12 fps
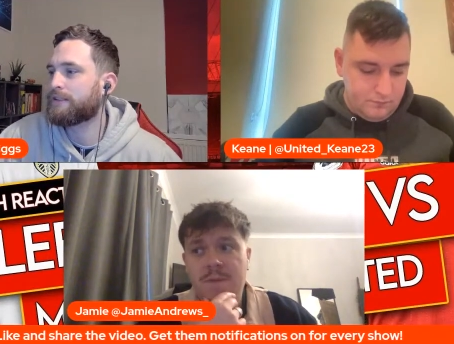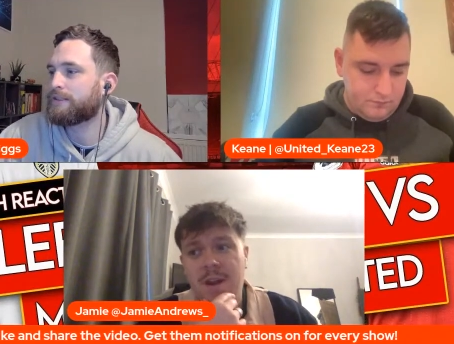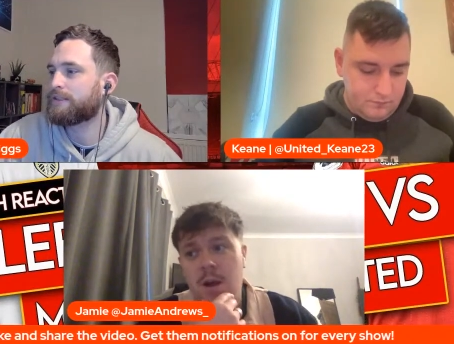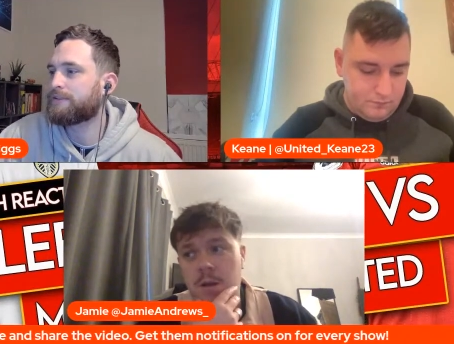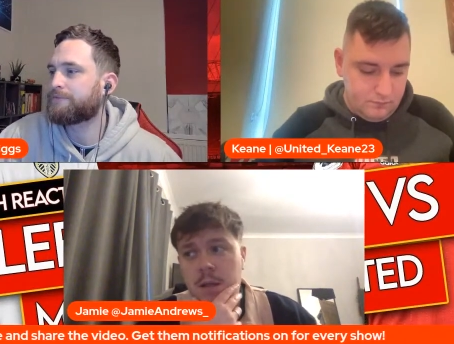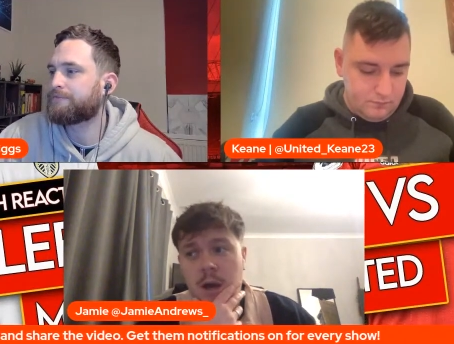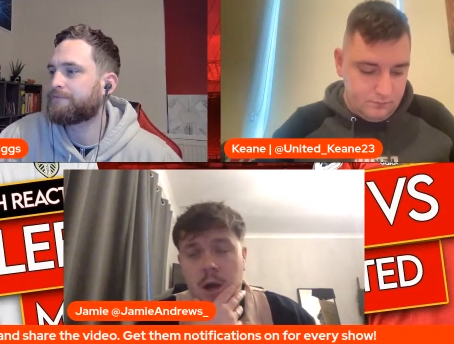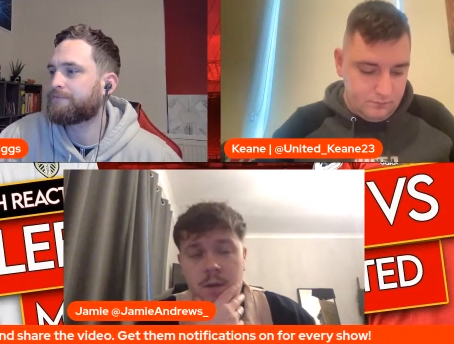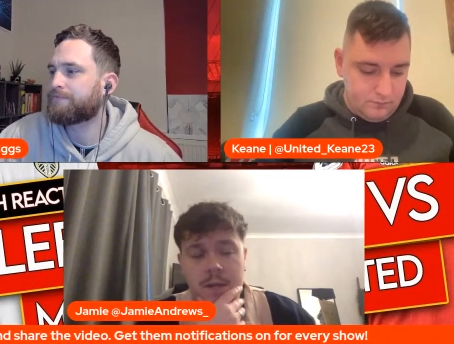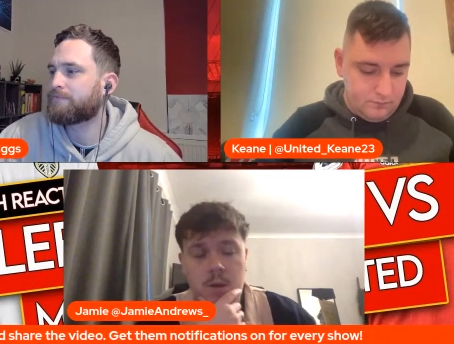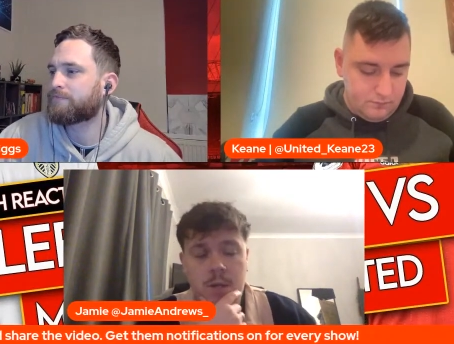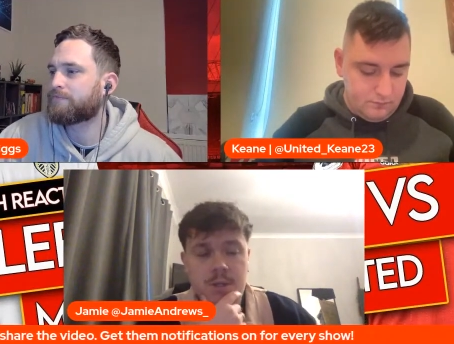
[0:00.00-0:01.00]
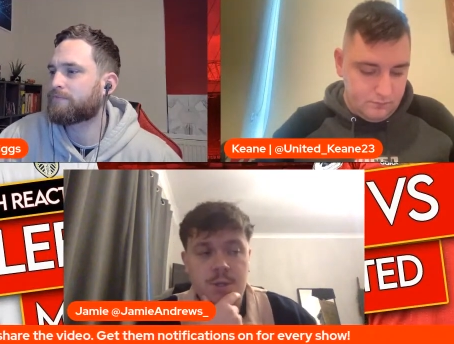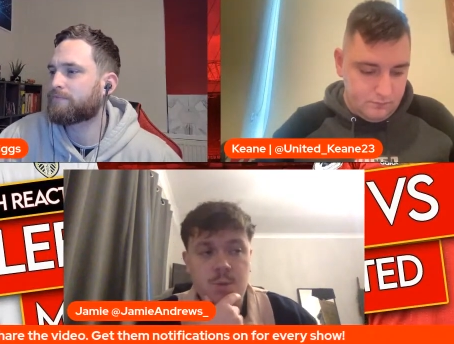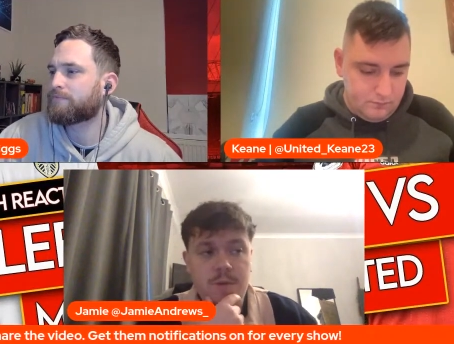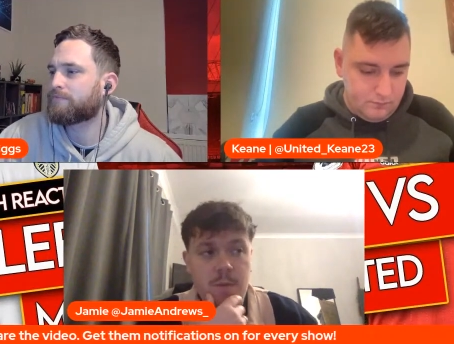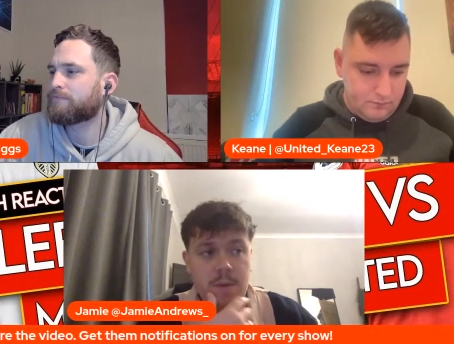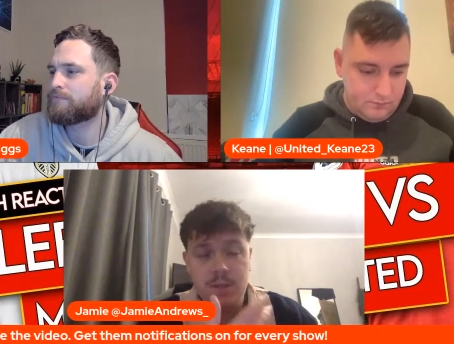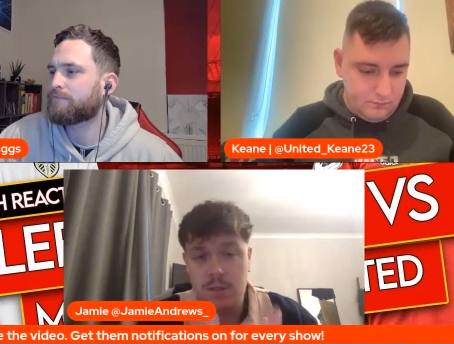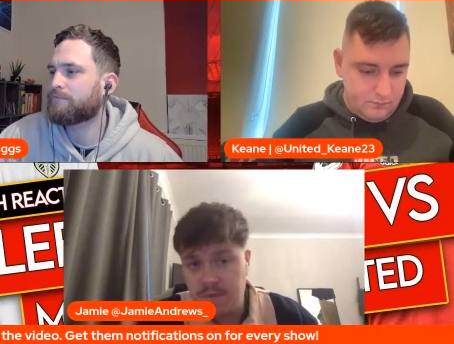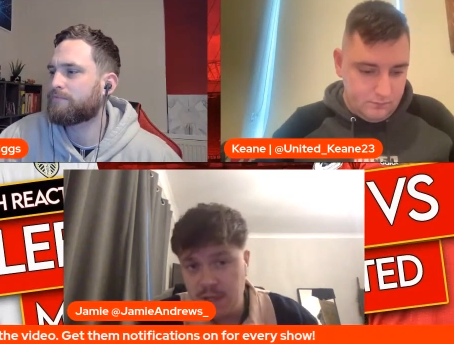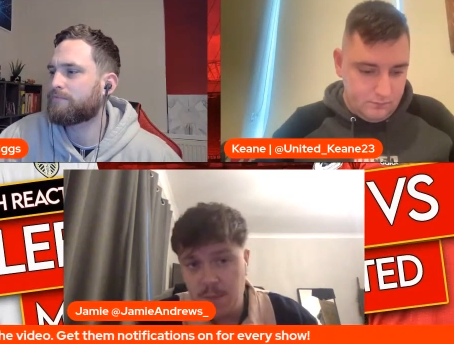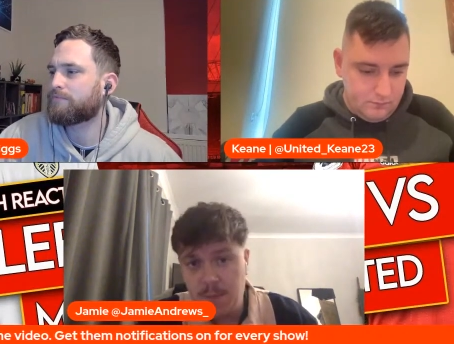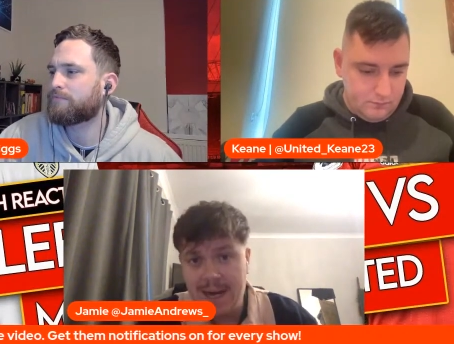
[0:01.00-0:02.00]
Speaker 1: We've had our little issues with him
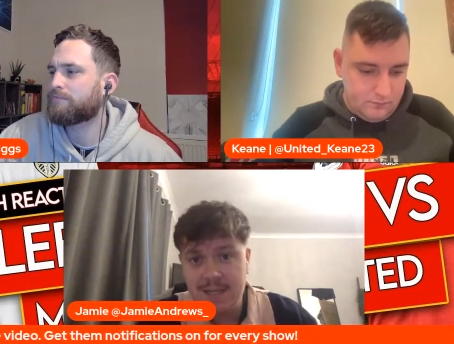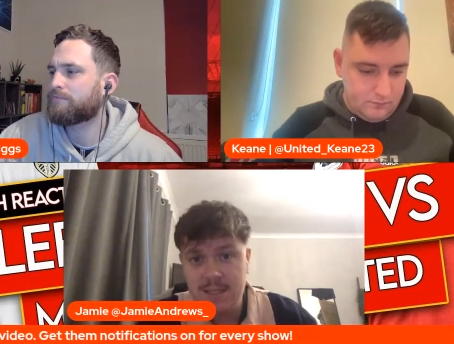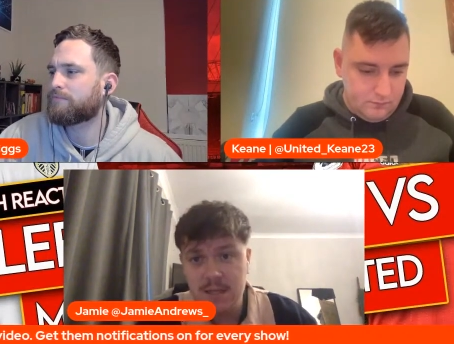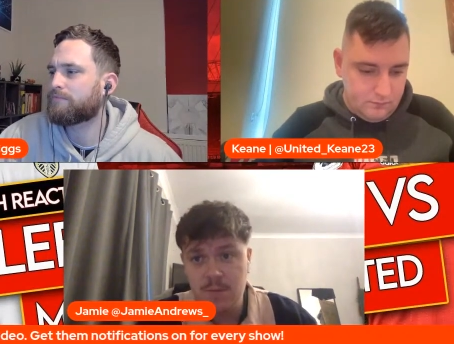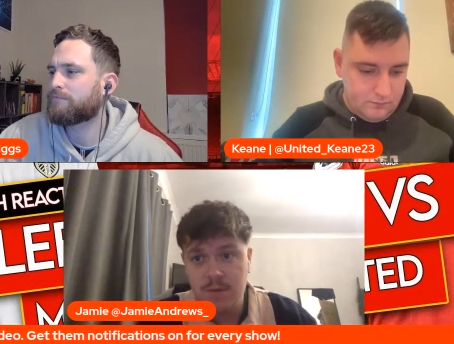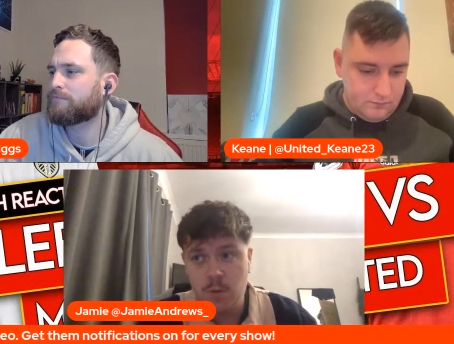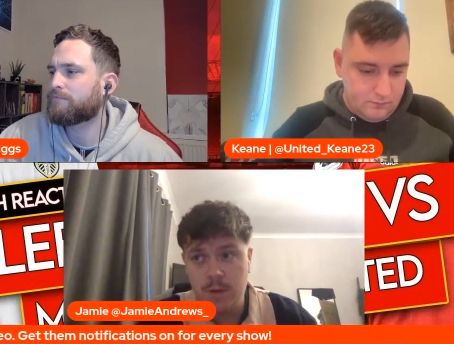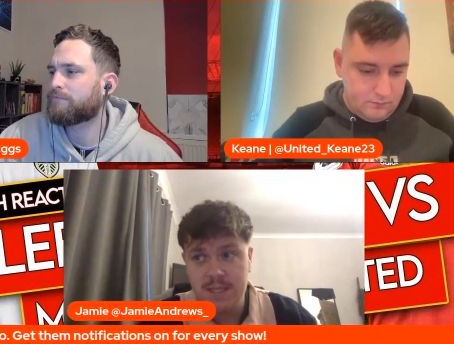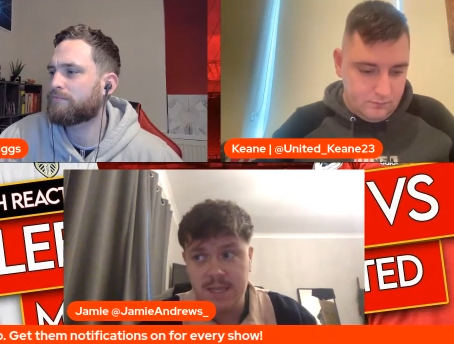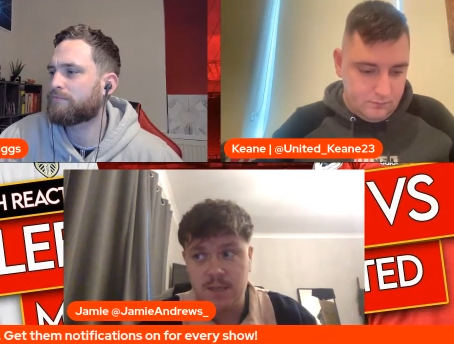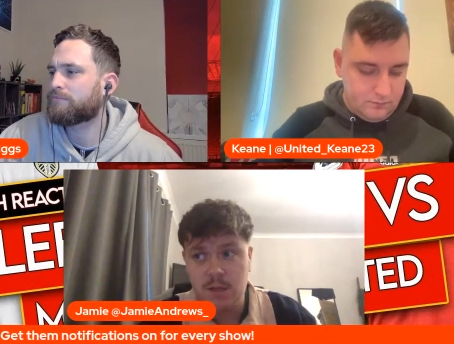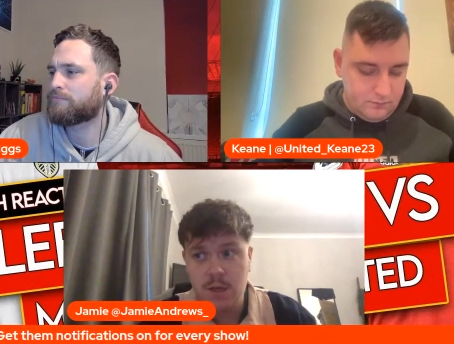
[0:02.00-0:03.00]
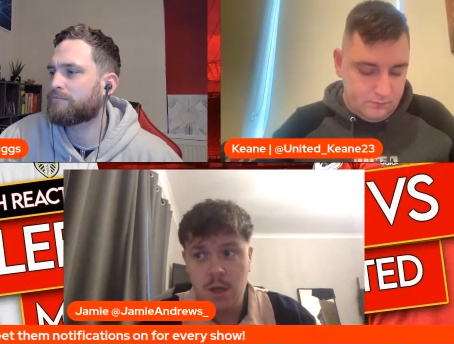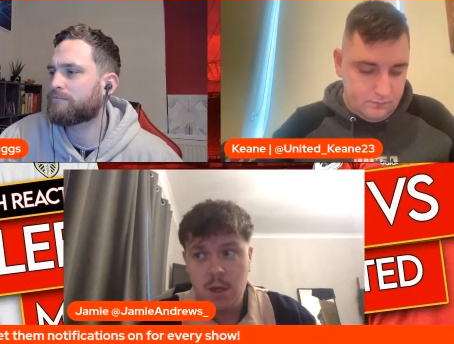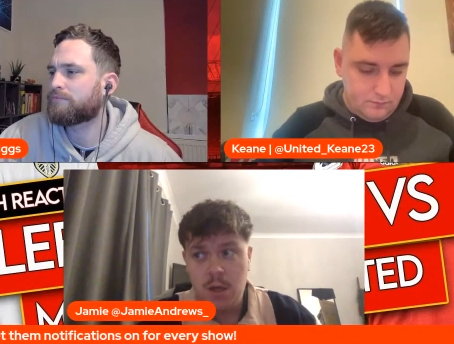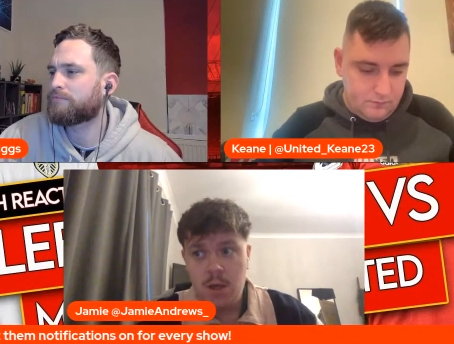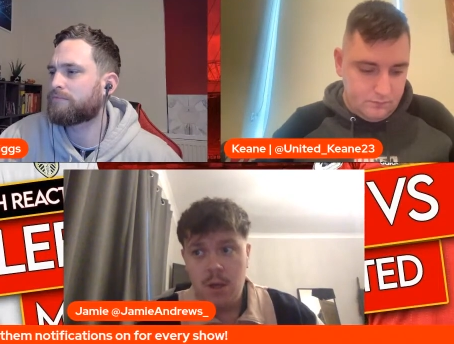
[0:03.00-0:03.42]
and stuff in the past, and we've always said that